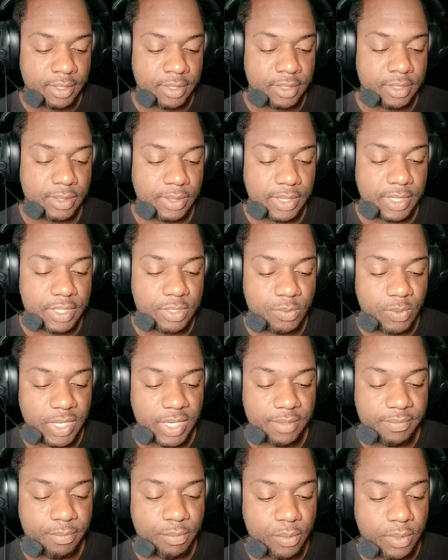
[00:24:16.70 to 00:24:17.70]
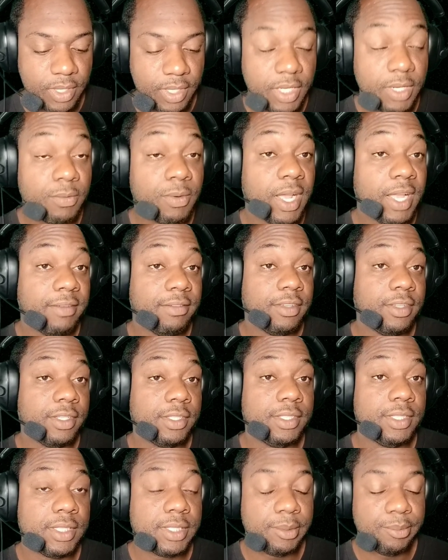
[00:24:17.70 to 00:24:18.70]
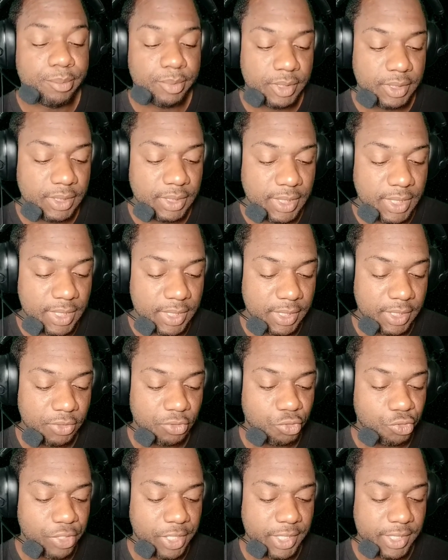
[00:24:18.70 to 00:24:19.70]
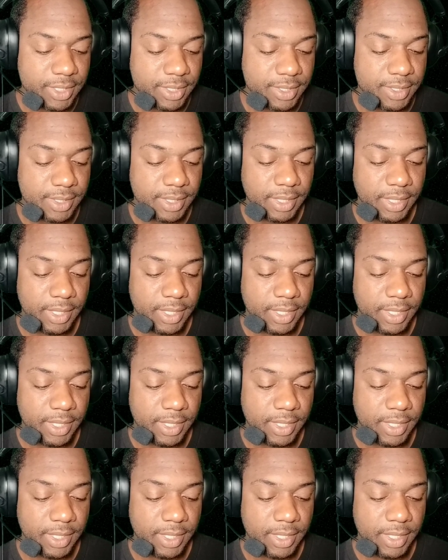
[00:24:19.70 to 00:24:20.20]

So let's wait for the rival to complete his race